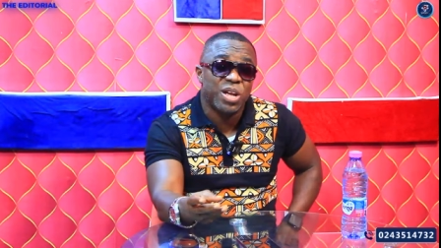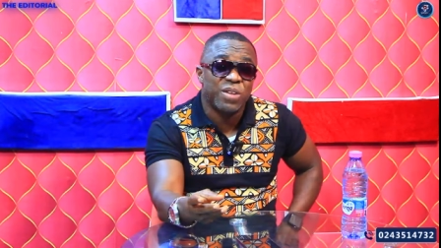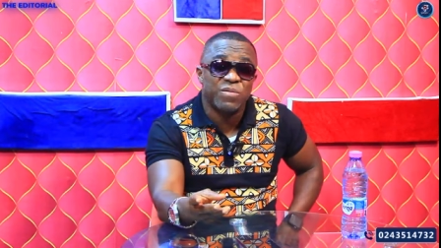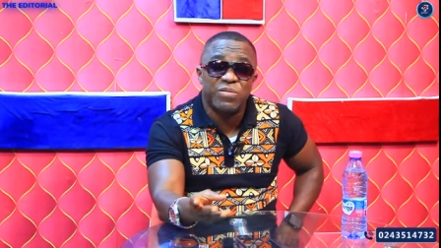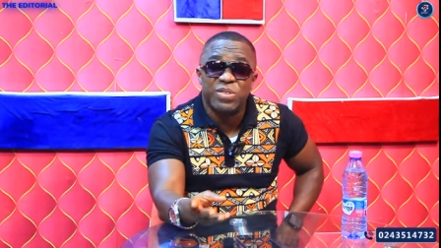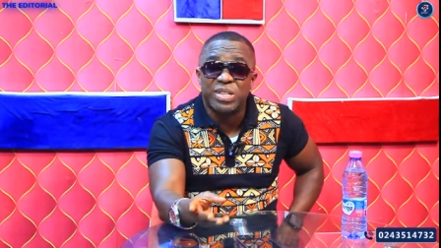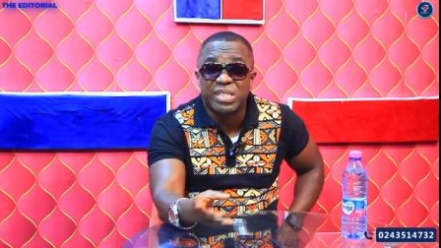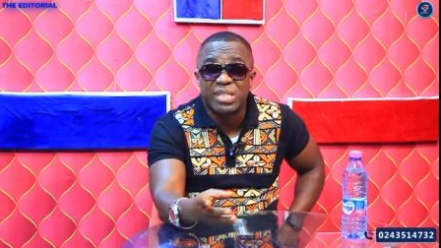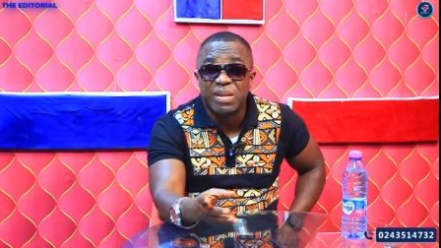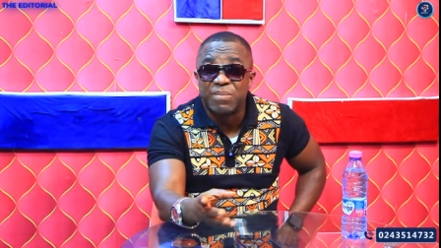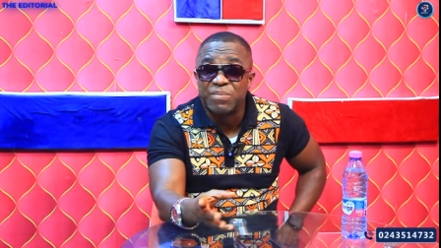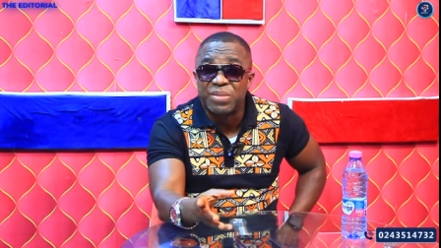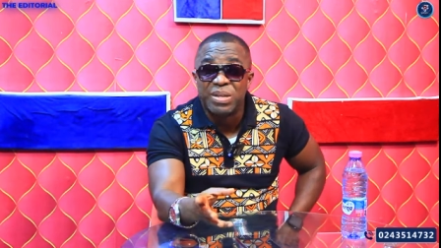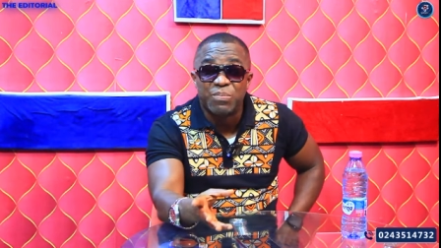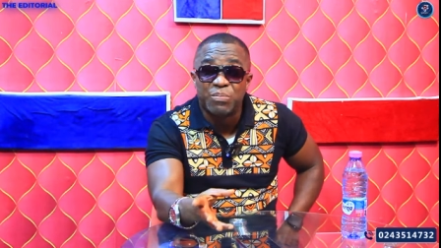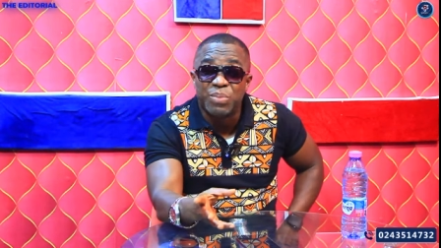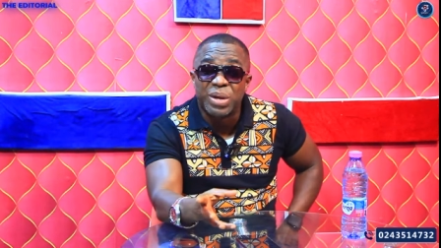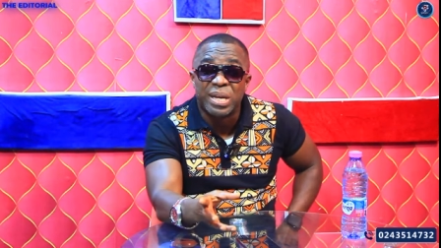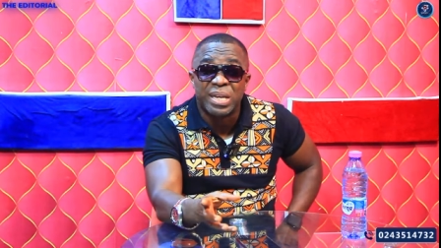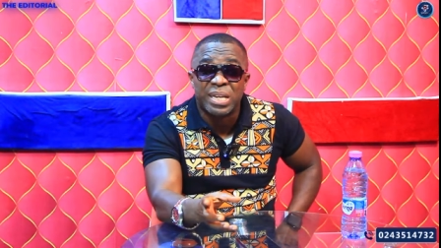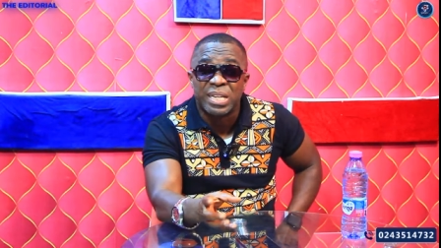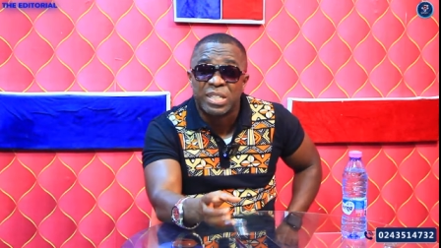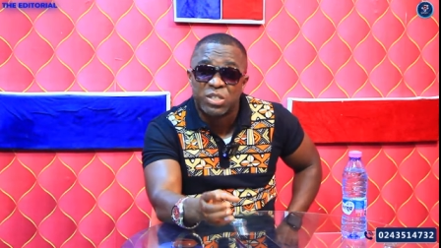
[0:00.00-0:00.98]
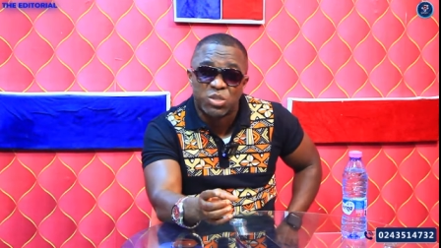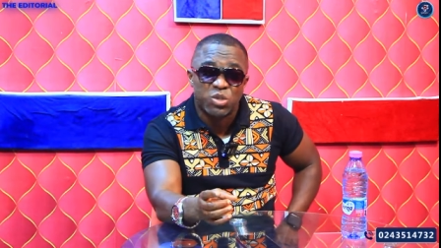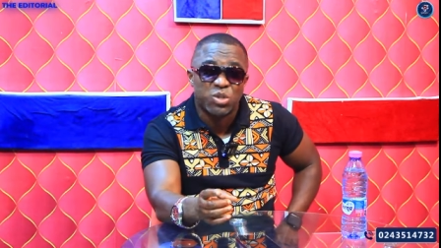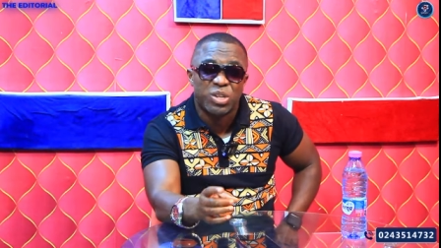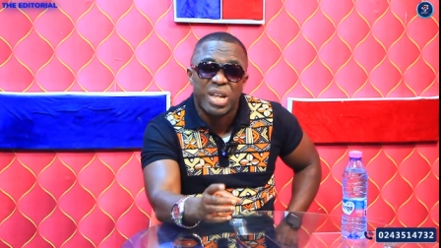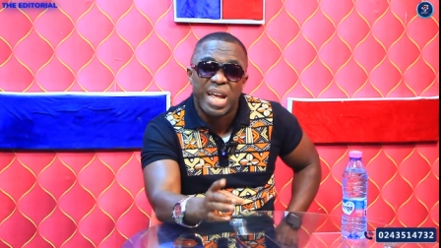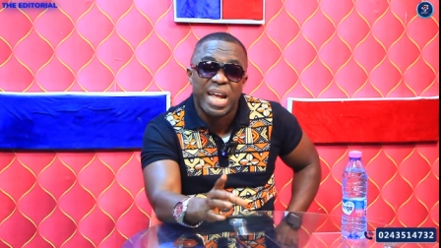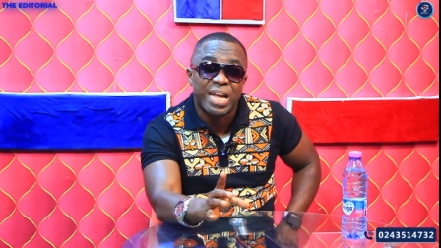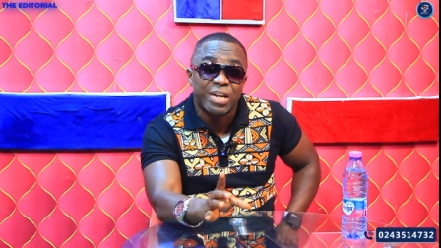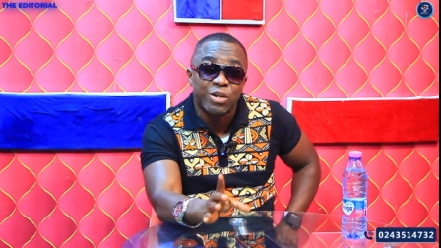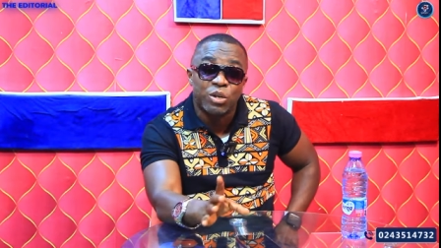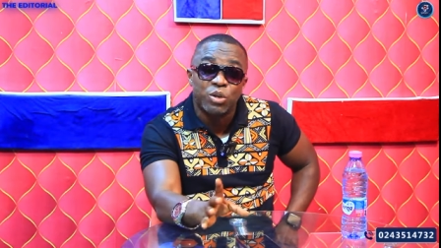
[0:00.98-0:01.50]
have been something packaged so
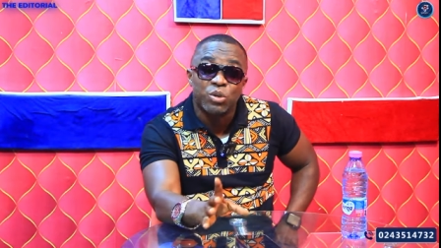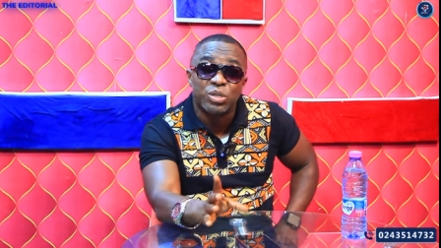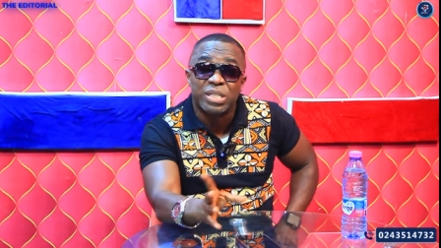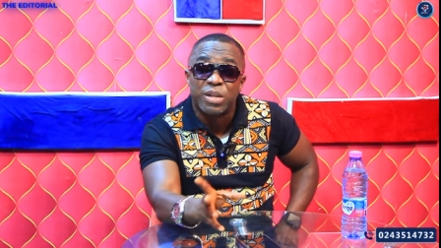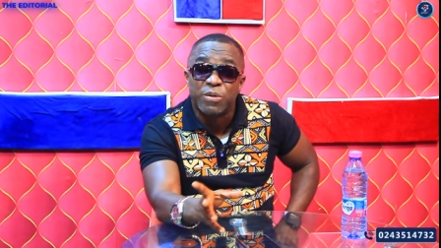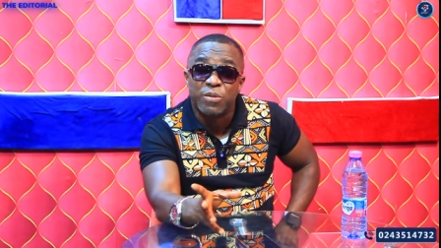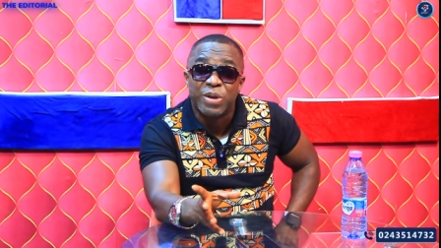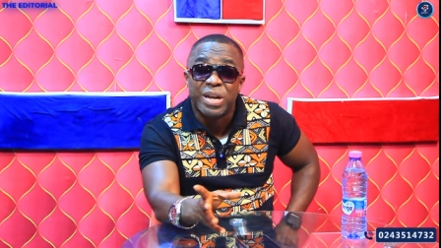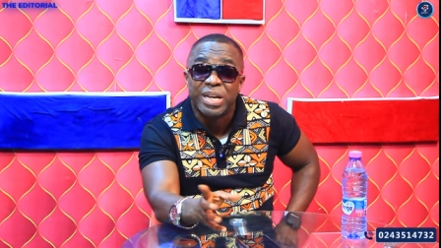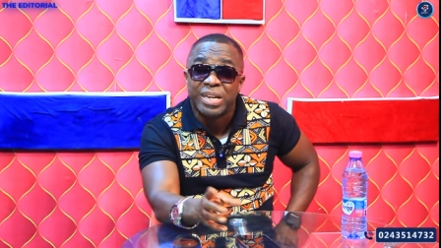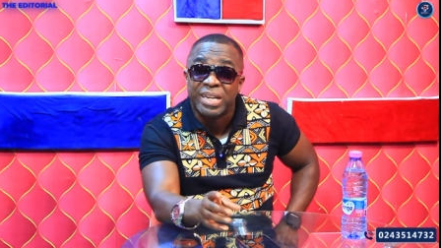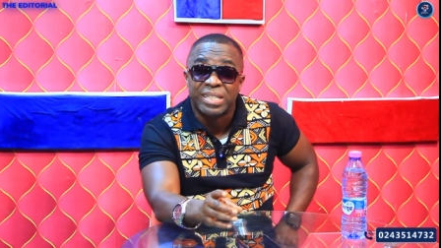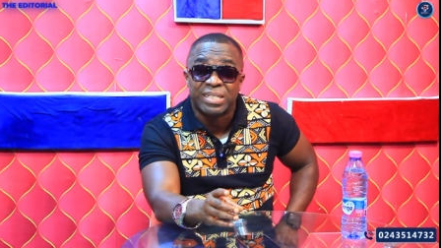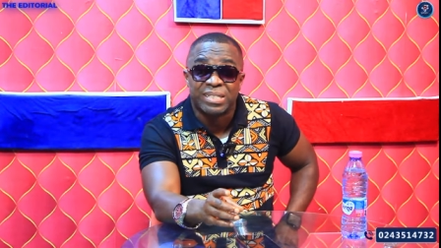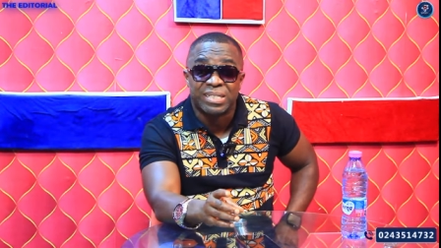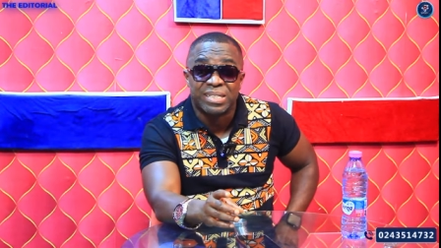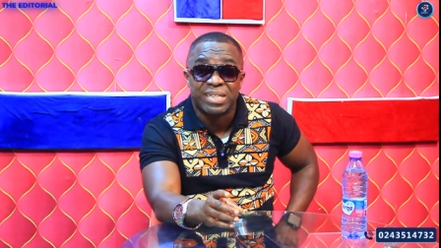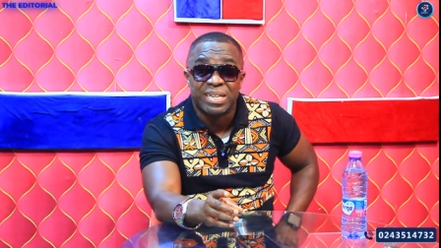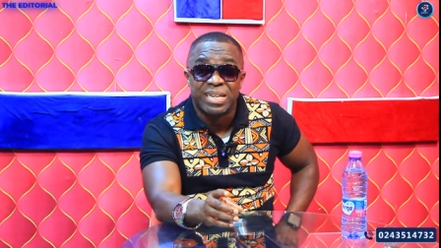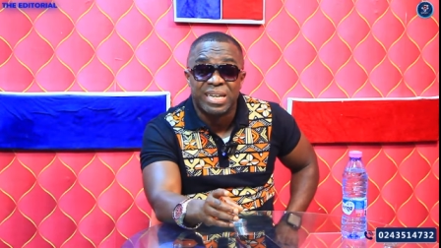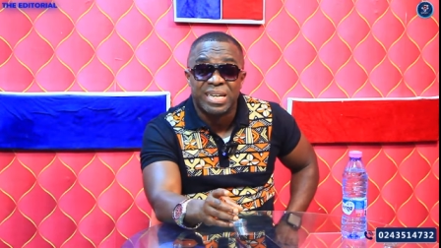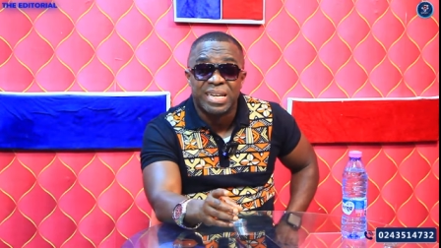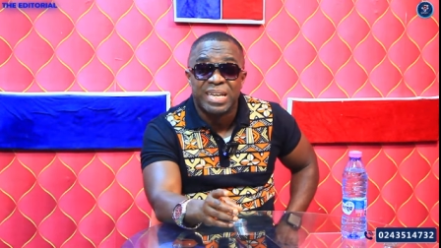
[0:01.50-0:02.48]
that it looks the way it is.